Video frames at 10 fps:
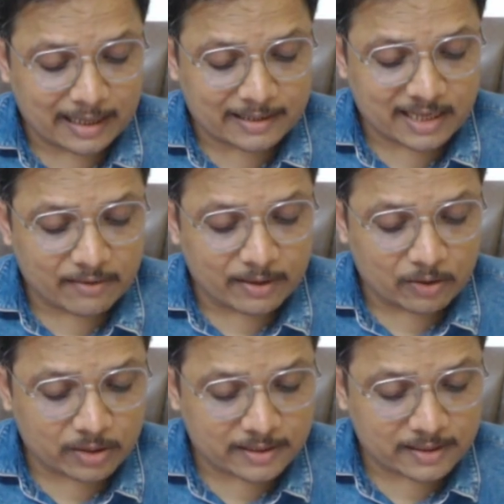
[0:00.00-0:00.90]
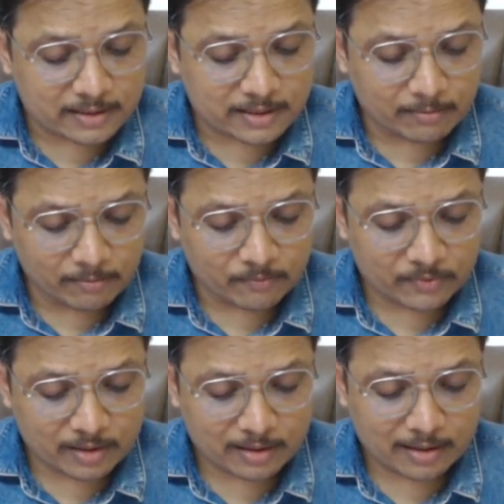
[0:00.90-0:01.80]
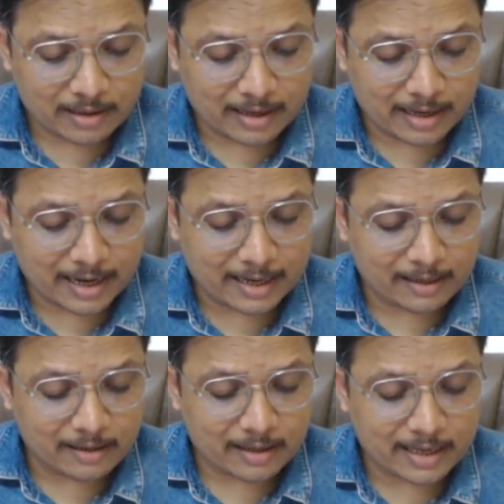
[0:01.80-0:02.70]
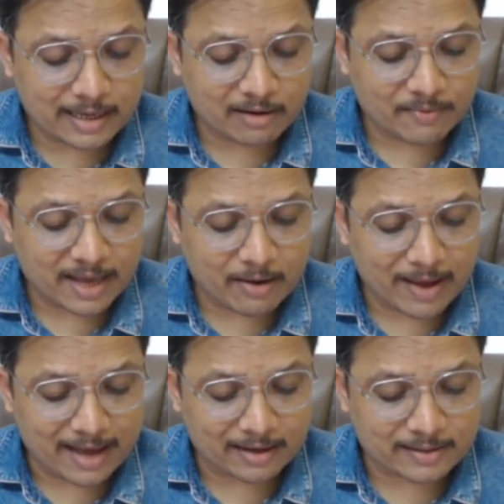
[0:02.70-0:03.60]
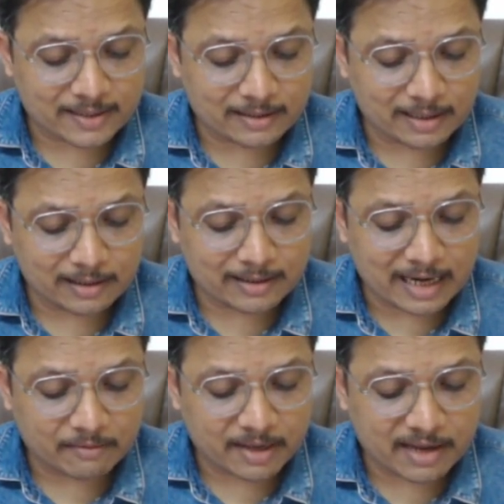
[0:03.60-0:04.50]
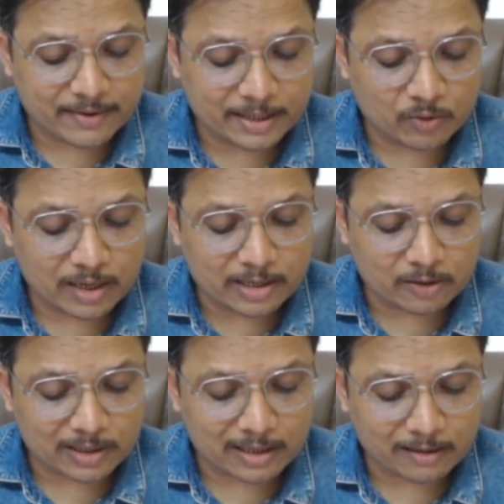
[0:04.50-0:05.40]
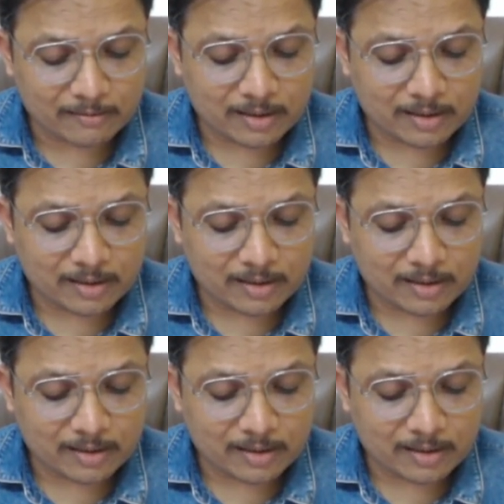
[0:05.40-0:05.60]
is given to this system. And here we have error signal that we give it to controller.